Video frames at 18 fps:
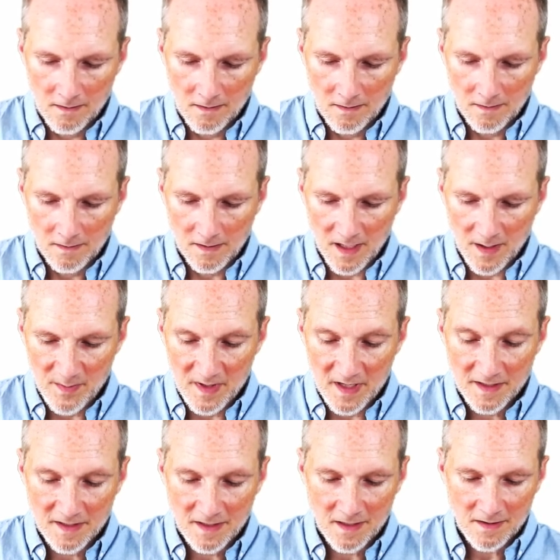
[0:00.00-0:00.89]

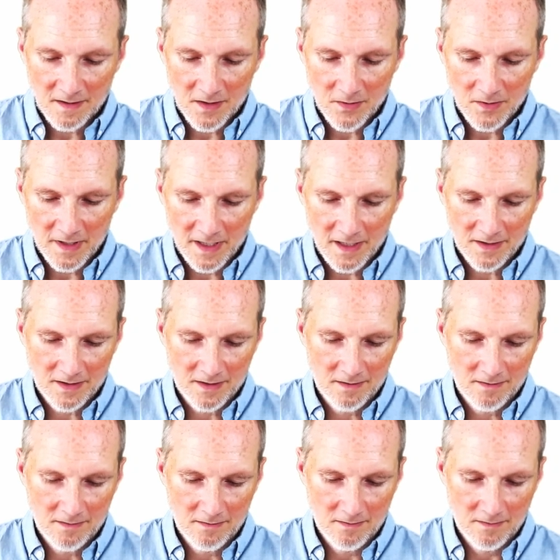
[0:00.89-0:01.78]
Leibnizian
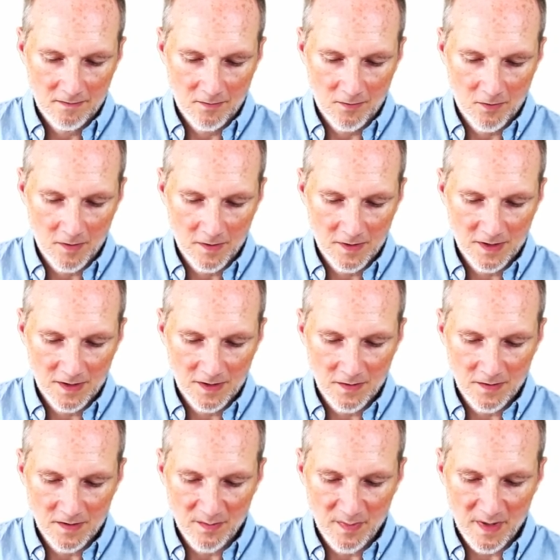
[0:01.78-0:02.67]
notation or just
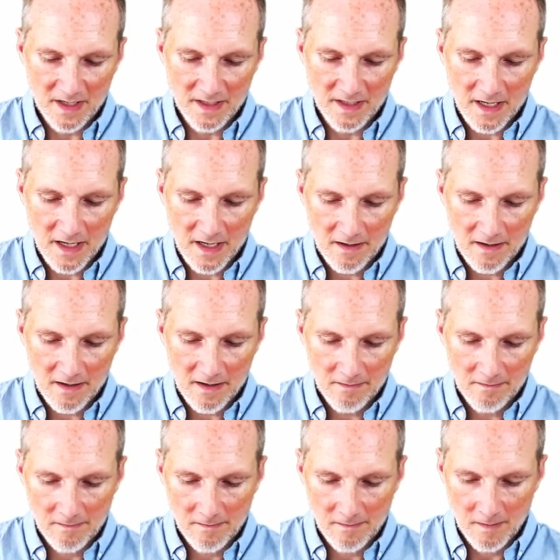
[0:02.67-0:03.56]
use a big D.
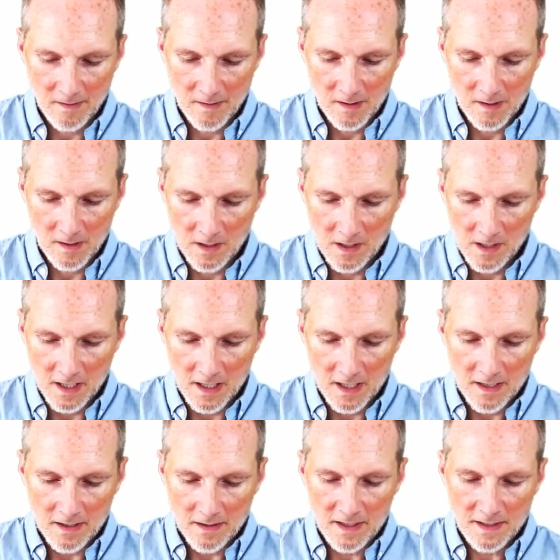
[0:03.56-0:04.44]

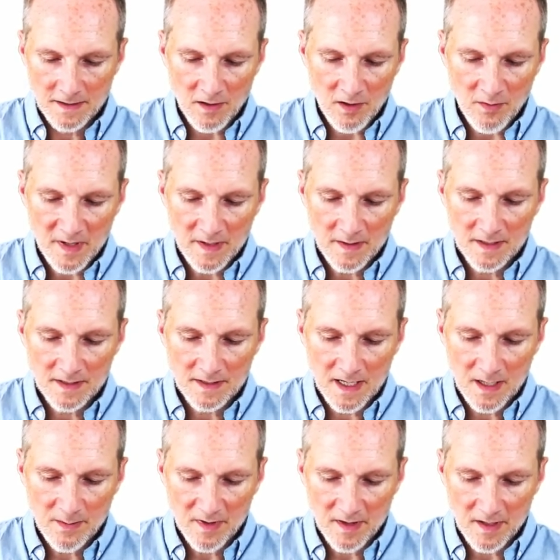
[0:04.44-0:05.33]
These all mean the
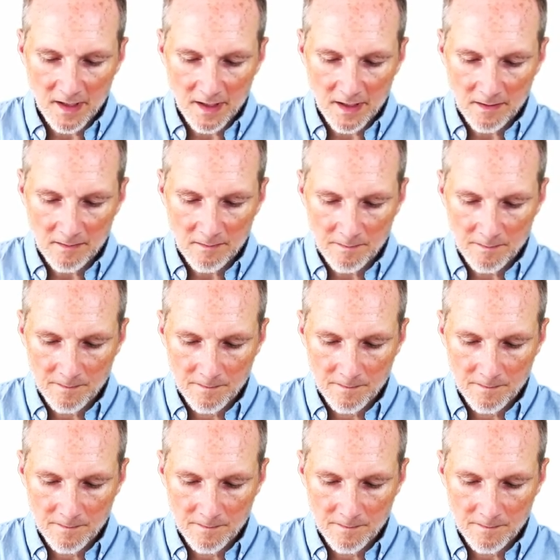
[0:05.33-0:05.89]
same thing.